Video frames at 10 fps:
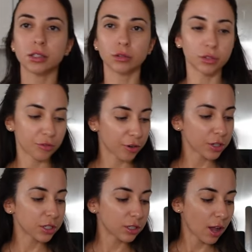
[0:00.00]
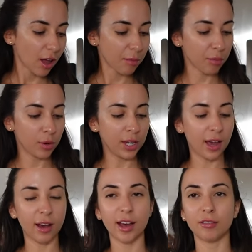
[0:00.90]
so the first step, we
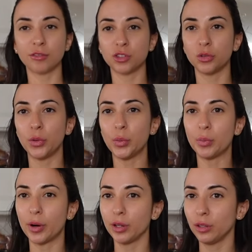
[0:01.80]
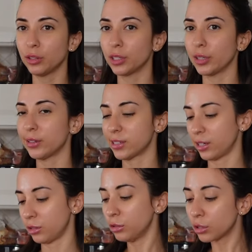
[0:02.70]
have to boil the
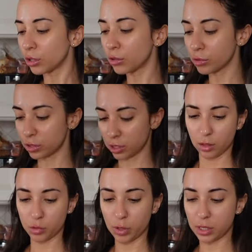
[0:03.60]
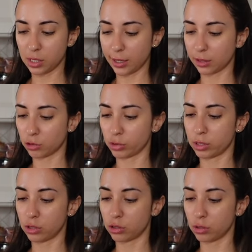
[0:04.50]
lasagna noodles. This one is like the
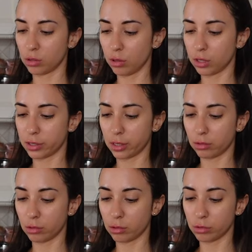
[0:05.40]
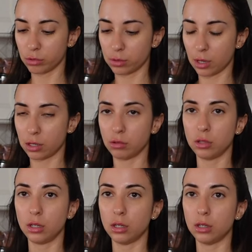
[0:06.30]
traditional lasagna noodles that you
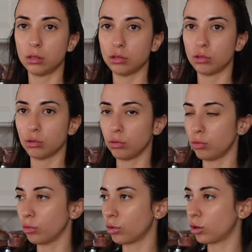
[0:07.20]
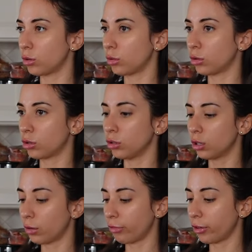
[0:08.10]
need to
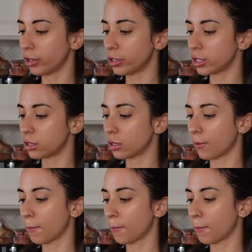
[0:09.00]
cook first